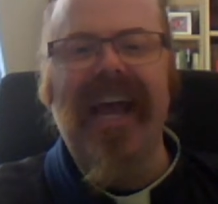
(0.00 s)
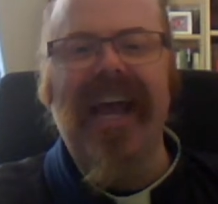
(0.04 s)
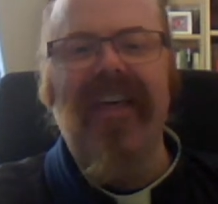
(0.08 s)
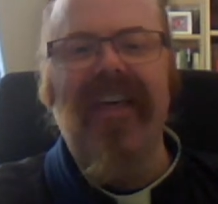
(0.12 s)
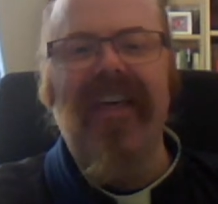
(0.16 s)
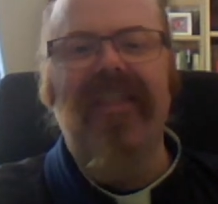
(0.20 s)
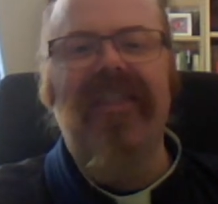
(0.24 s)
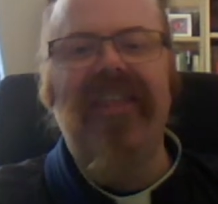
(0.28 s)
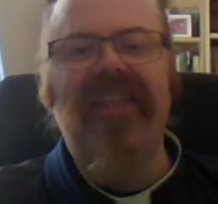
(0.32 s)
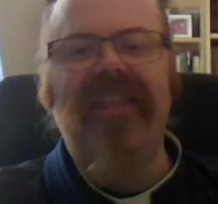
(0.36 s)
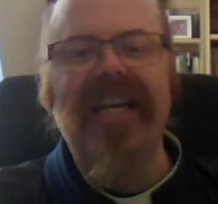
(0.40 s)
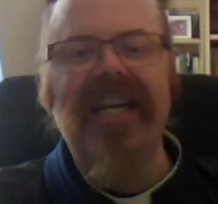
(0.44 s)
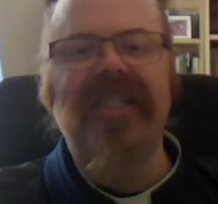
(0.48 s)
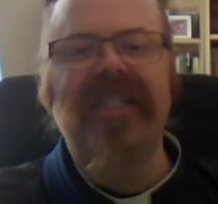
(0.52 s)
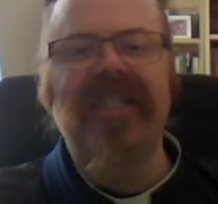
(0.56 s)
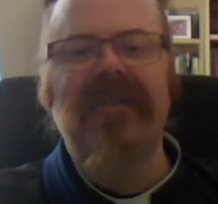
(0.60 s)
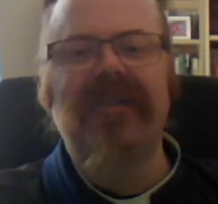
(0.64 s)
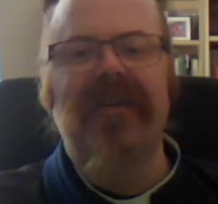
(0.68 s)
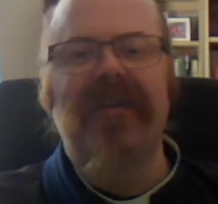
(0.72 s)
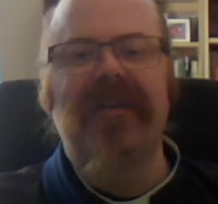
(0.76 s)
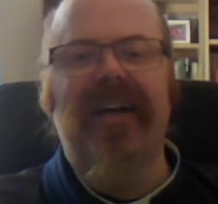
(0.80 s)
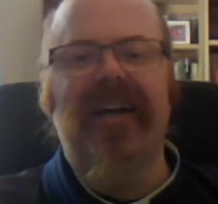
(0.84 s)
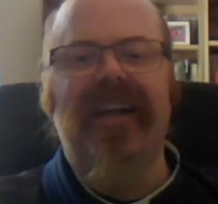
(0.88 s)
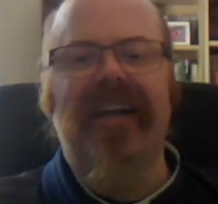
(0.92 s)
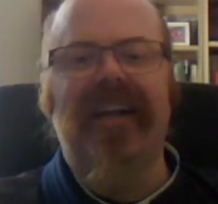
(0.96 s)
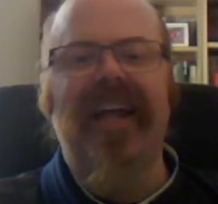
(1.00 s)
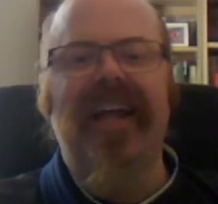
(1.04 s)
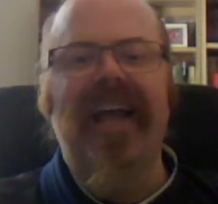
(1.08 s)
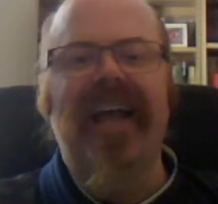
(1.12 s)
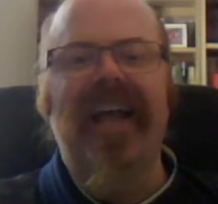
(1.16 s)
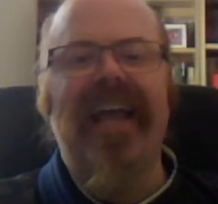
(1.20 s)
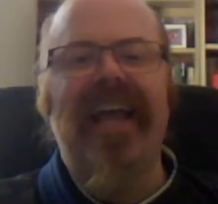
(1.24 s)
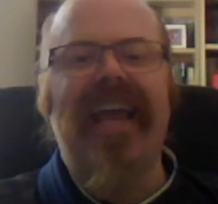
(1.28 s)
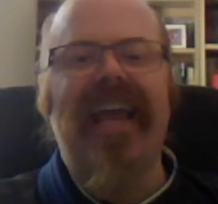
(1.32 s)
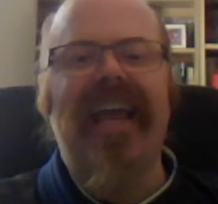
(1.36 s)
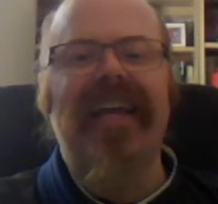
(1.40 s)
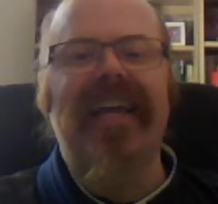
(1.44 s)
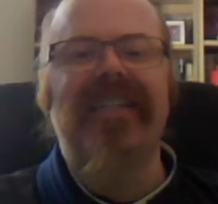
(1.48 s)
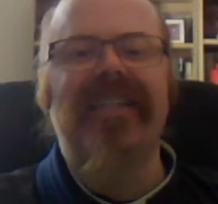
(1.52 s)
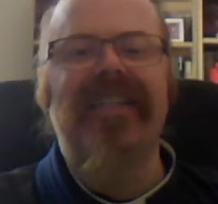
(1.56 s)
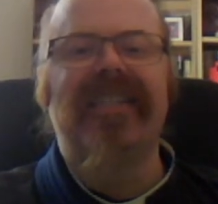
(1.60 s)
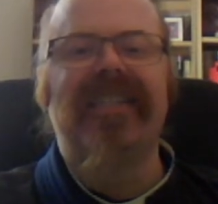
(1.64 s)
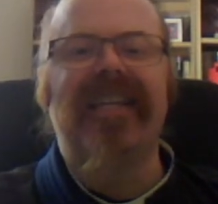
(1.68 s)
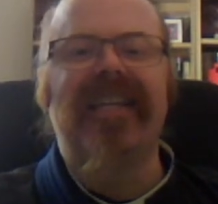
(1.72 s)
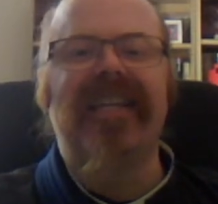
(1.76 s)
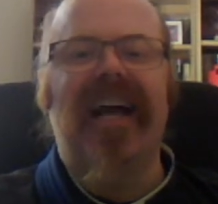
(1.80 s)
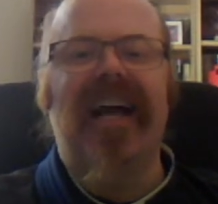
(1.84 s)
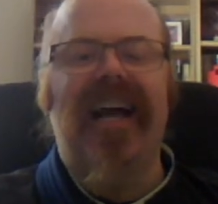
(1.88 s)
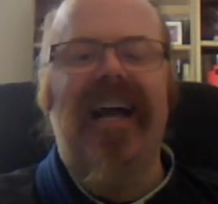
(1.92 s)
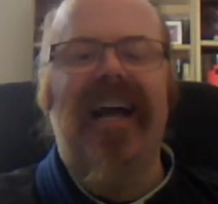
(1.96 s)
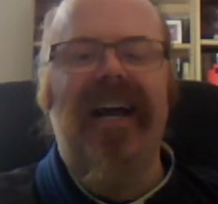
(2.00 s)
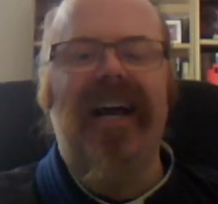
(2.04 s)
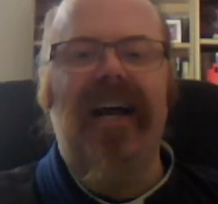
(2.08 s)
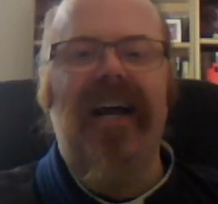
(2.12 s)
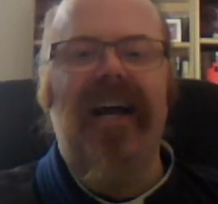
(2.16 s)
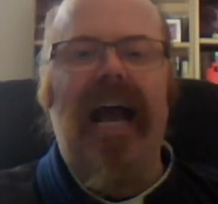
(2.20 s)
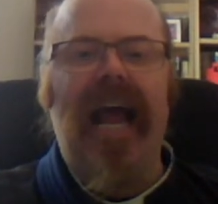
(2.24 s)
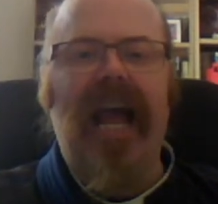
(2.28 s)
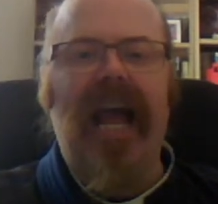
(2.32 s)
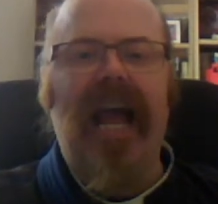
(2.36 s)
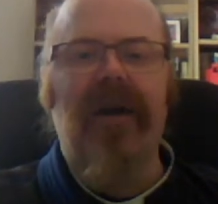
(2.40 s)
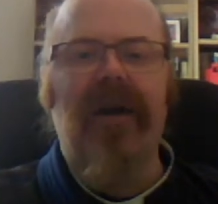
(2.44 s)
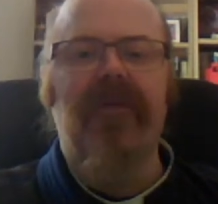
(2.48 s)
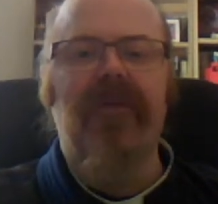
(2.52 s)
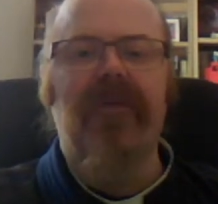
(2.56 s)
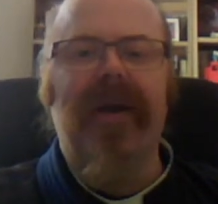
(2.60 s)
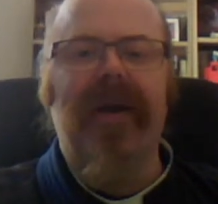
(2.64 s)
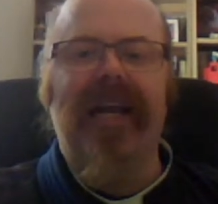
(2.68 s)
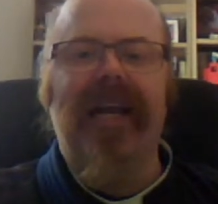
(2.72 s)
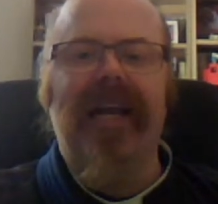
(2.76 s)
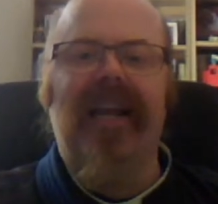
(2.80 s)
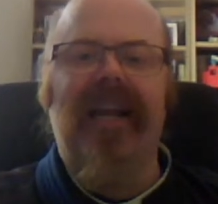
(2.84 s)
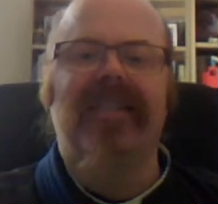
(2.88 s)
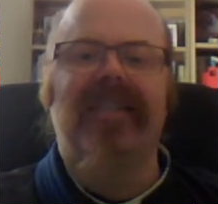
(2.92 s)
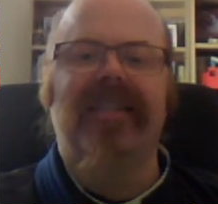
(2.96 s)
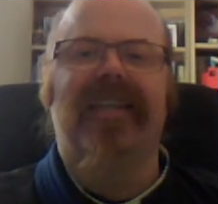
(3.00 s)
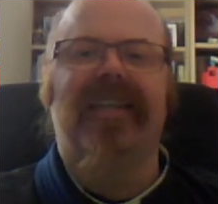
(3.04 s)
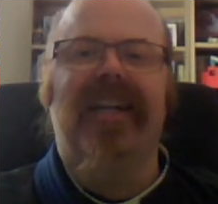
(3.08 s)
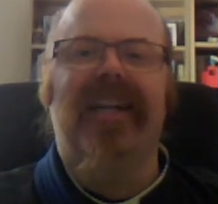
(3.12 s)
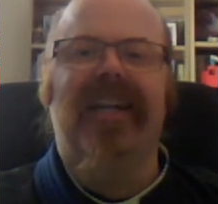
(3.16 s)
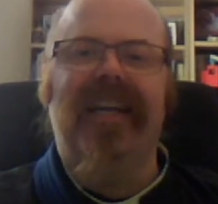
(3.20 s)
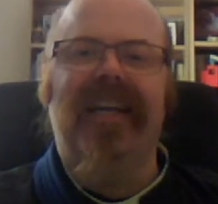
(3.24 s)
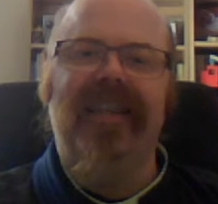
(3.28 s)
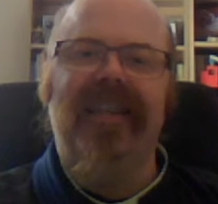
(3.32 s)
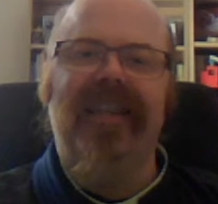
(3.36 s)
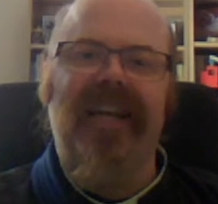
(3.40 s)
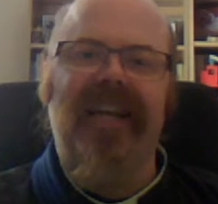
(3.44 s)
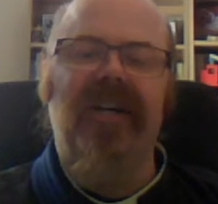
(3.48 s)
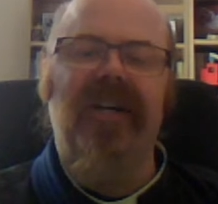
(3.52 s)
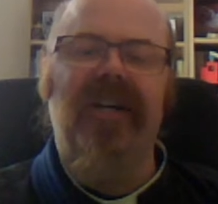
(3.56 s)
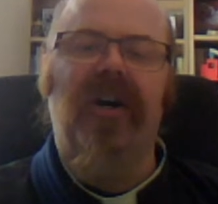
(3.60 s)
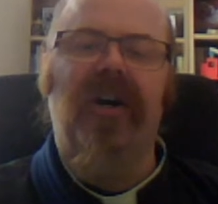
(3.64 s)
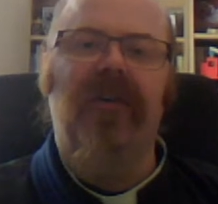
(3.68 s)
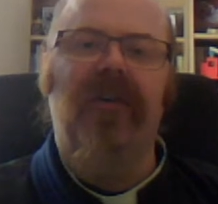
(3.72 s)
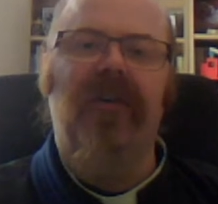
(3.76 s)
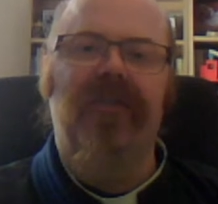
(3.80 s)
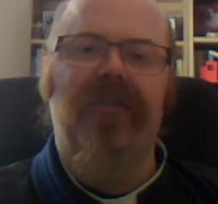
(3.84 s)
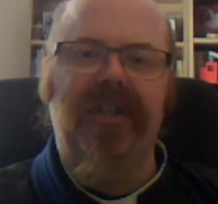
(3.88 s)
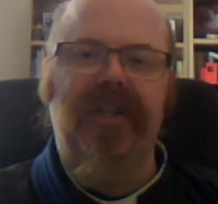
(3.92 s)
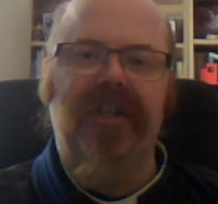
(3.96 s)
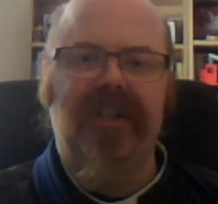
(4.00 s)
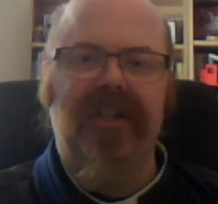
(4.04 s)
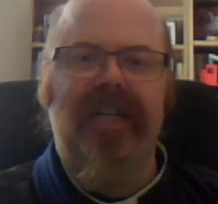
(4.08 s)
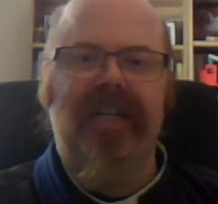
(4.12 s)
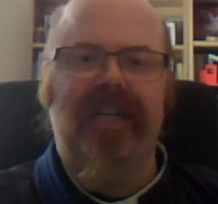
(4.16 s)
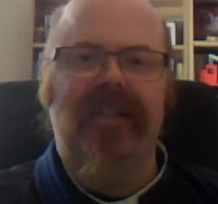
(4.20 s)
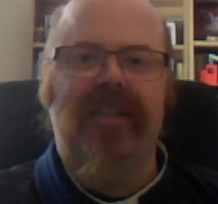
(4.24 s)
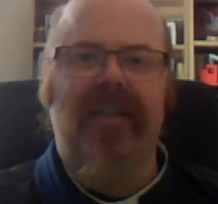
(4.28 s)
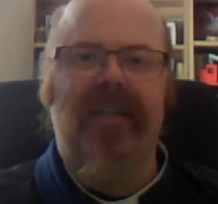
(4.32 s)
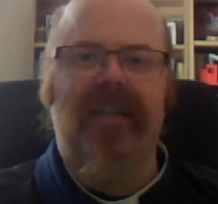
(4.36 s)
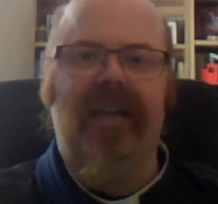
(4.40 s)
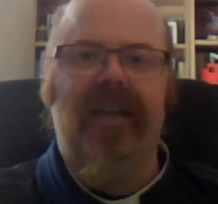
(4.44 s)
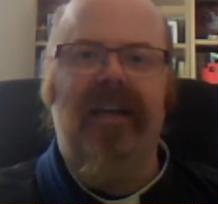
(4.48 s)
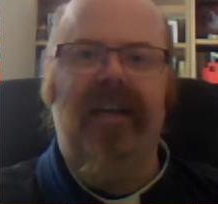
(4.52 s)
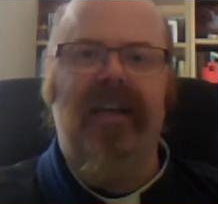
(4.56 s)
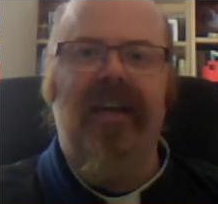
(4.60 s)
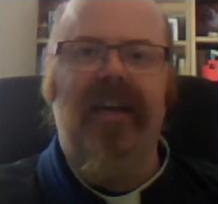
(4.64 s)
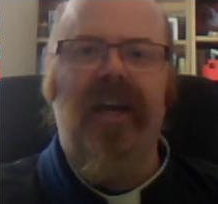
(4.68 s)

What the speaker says: This one is how we classically think of the Trinity,